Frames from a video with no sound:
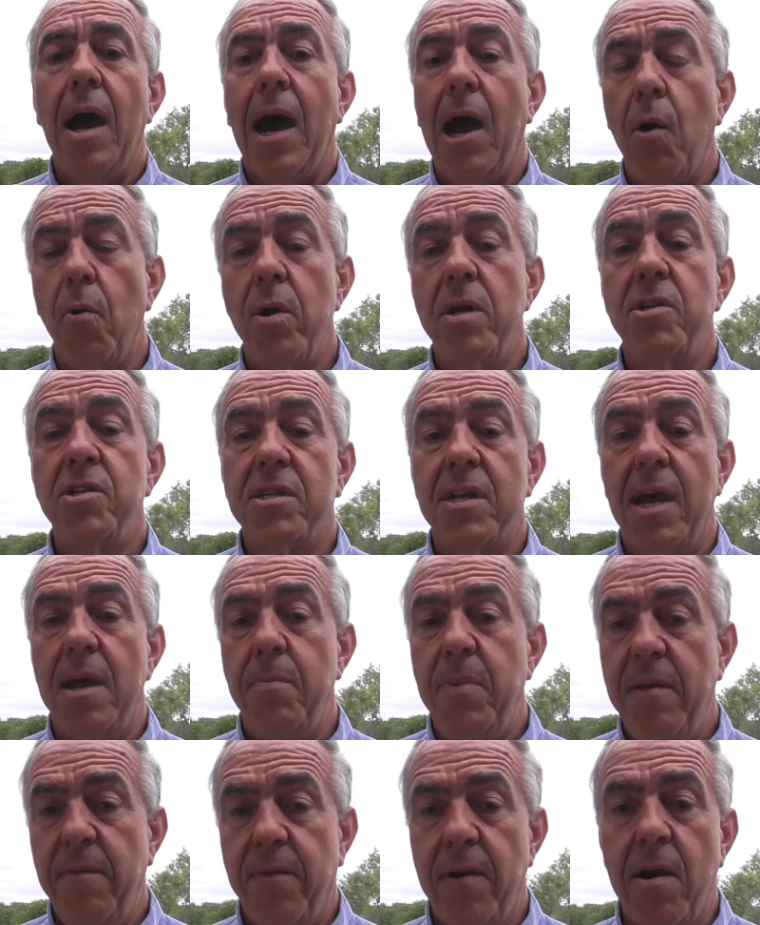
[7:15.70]
I would say
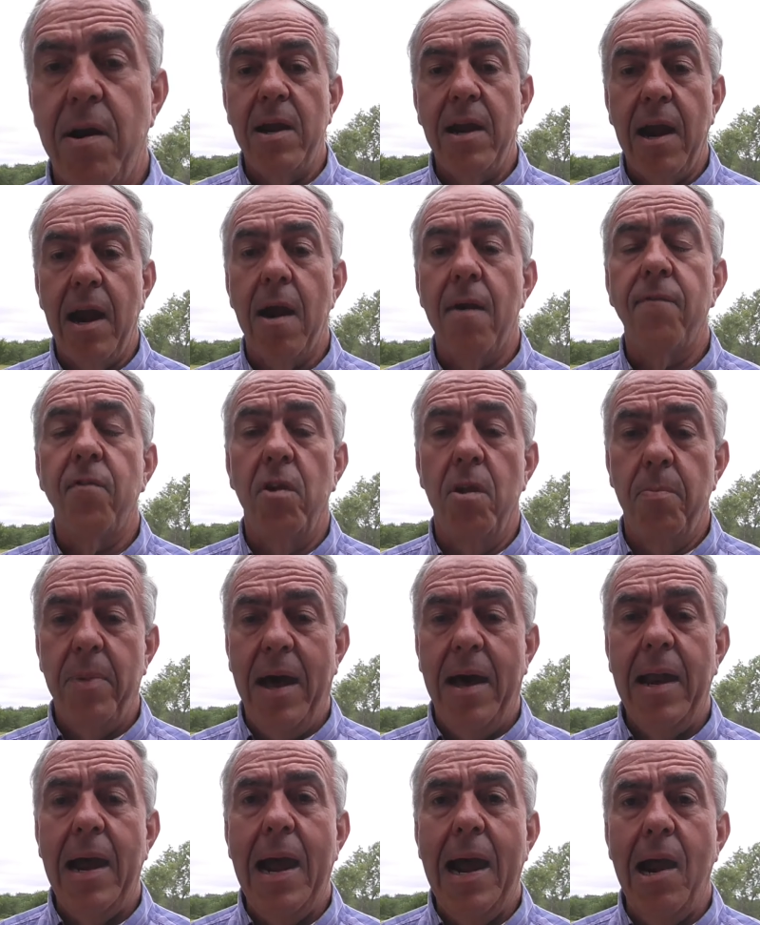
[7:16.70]
be very careful
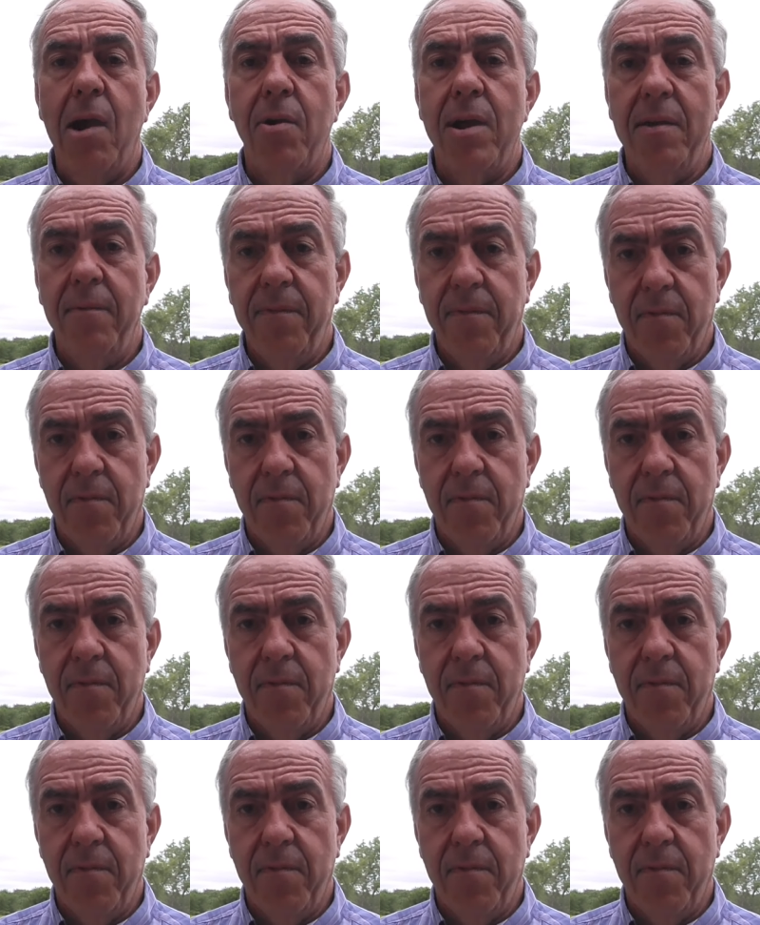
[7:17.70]
about hiring